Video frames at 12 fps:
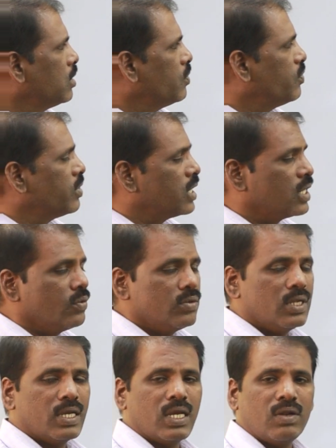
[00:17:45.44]
If you give
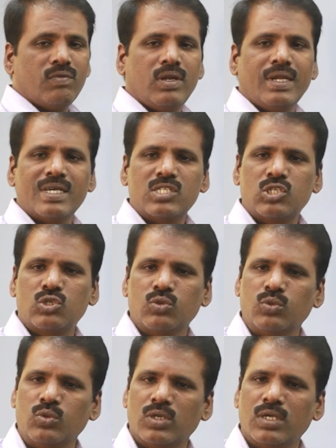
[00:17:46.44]
the n value as
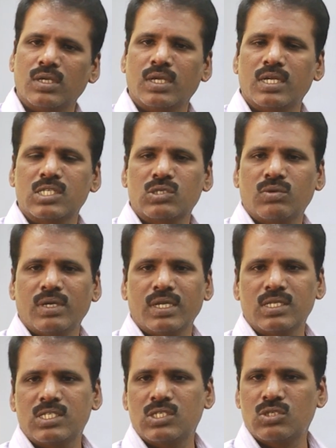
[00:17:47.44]
2, n square
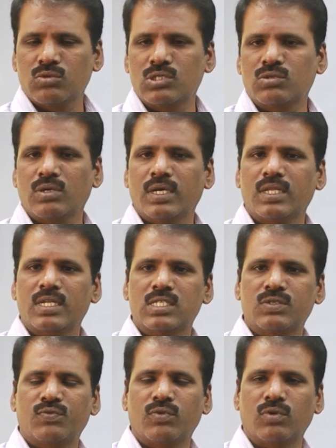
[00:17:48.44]
is 2 square, that
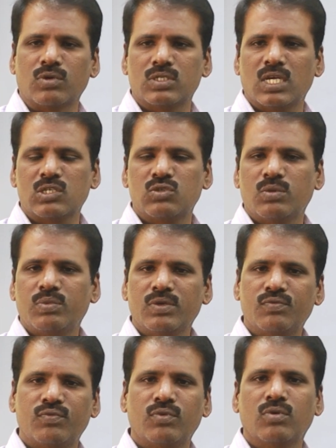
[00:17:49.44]
is 4, there should be
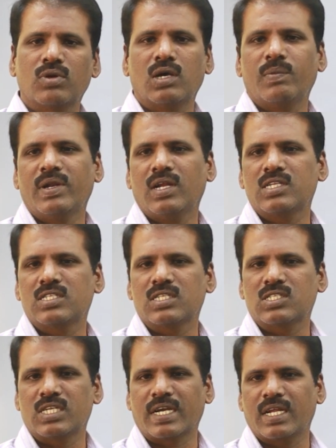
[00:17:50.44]
4 orbitals in
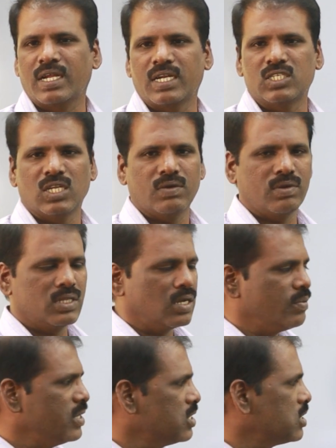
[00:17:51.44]
the second energy level.
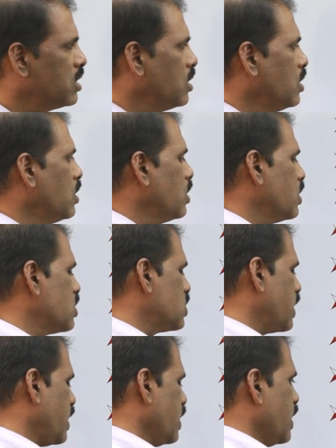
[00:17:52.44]
That means in the
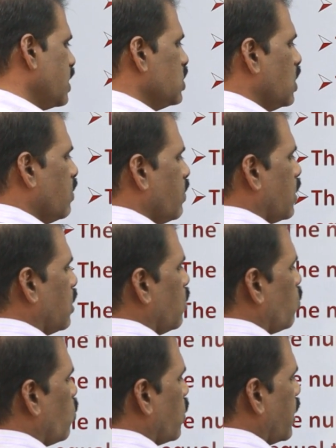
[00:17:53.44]
second energy level
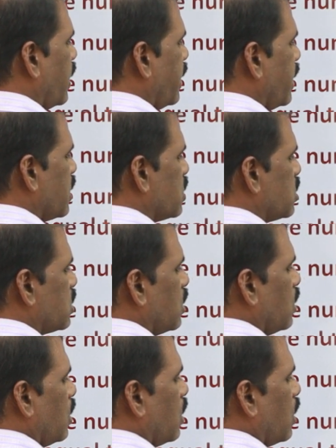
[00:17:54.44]
1 s
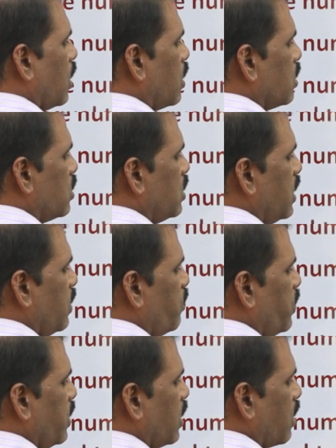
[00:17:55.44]
and 3
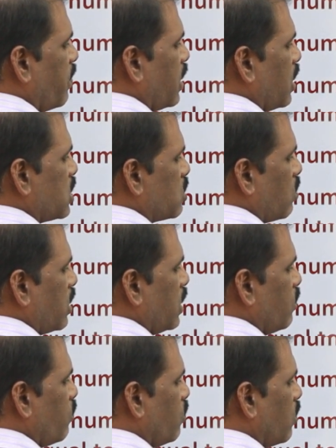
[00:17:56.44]
p orbitals,
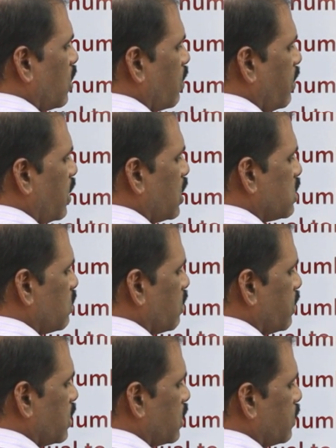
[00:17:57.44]
totally 4 orbitals will
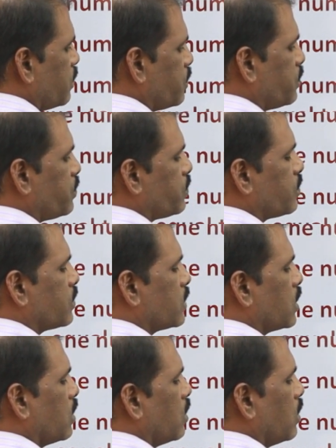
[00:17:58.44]
be there.
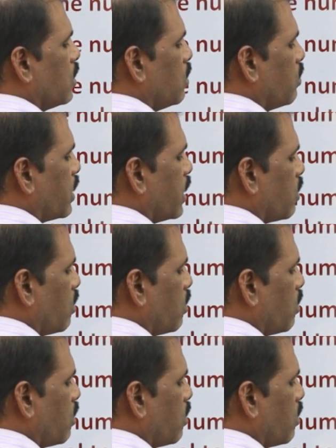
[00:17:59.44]
Okay,